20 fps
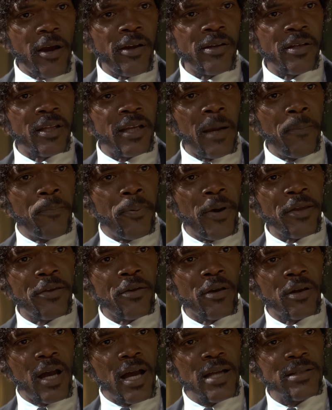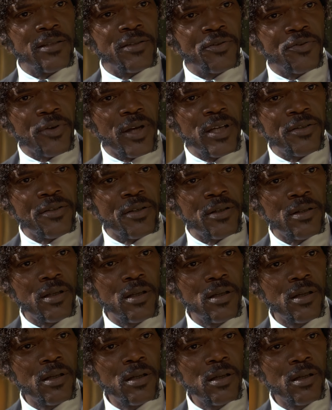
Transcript: Oh, I'm sorry. Did I break your concentration?